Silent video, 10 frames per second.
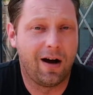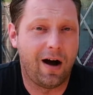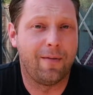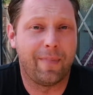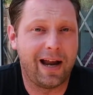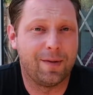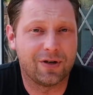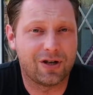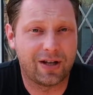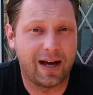I made a
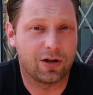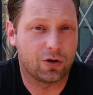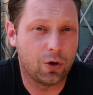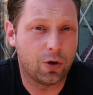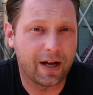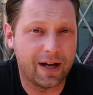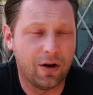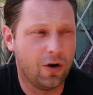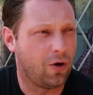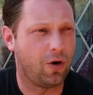mistake
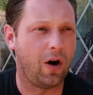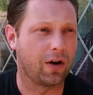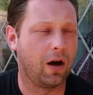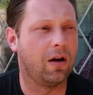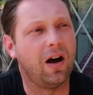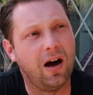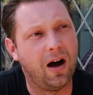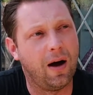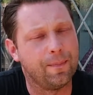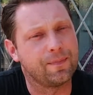talking, or I go
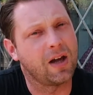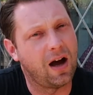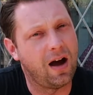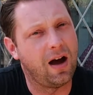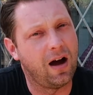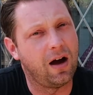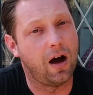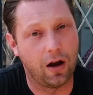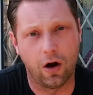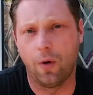
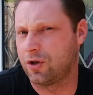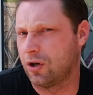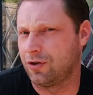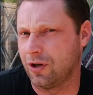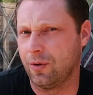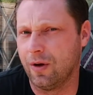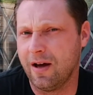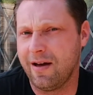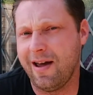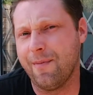a lot, which I do
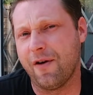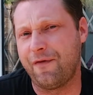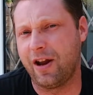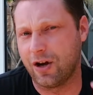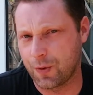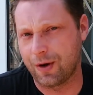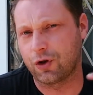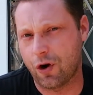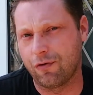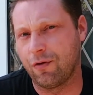in my videos when I'm
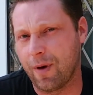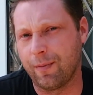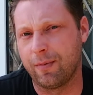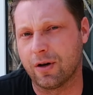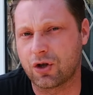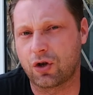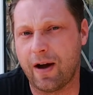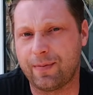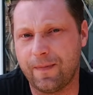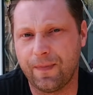trying to remember my
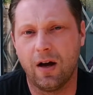scripts,